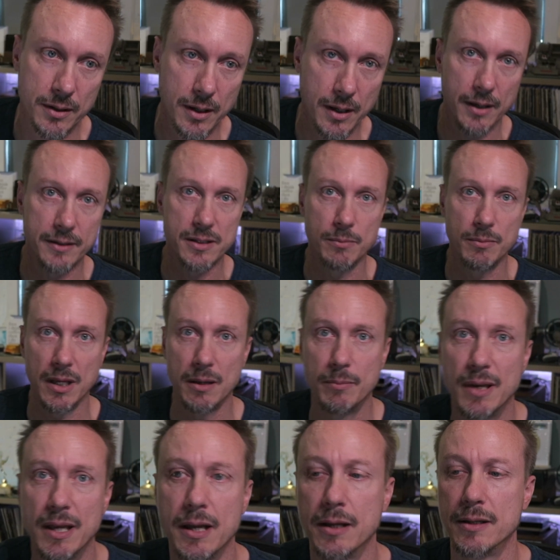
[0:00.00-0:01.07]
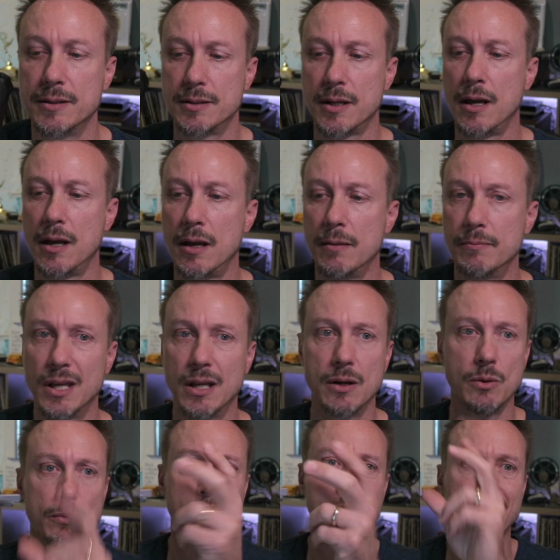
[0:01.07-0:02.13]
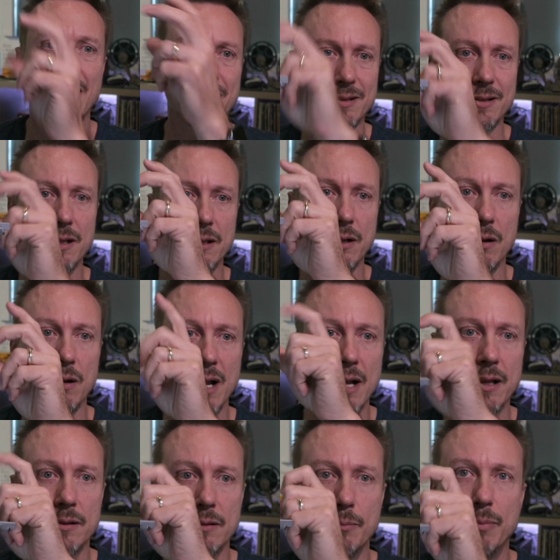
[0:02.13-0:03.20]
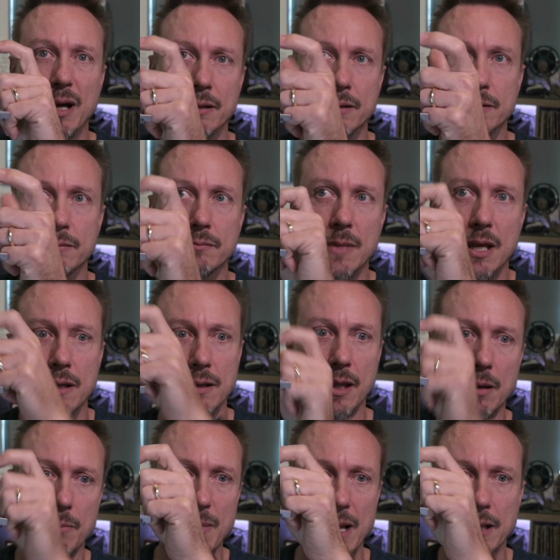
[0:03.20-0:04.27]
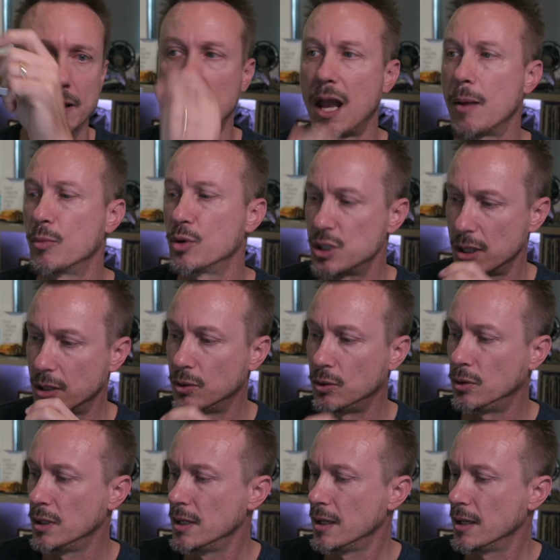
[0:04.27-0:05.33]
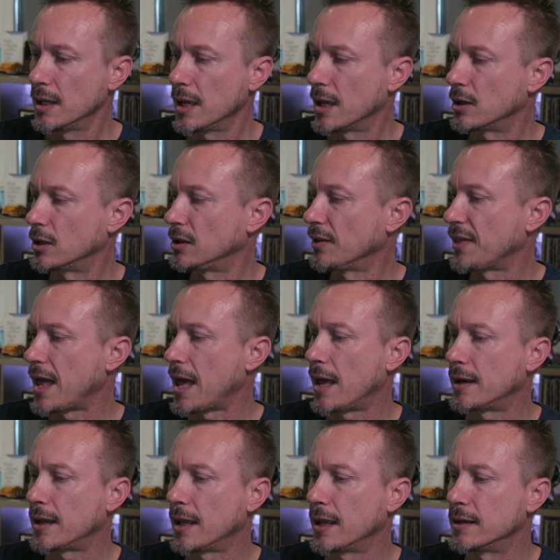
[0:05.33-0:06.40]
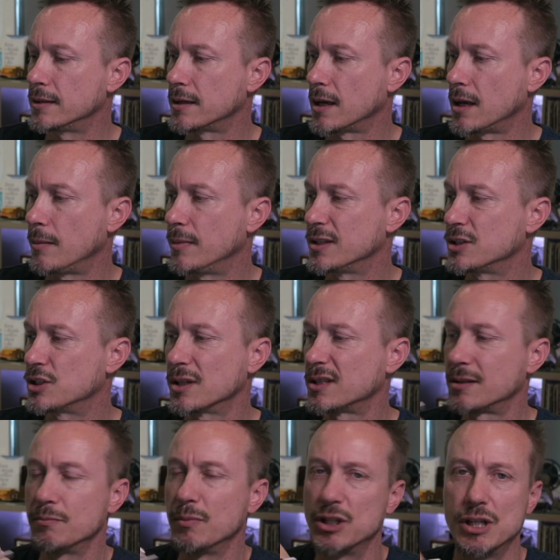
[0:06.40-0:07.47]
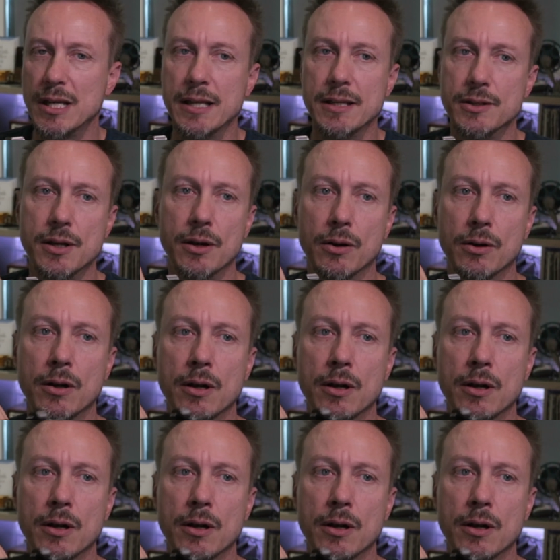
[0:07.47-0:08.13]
to me, because you know, you're not sitting there hitting the button and like making the camera jiggle and all of that, and it's just much easier.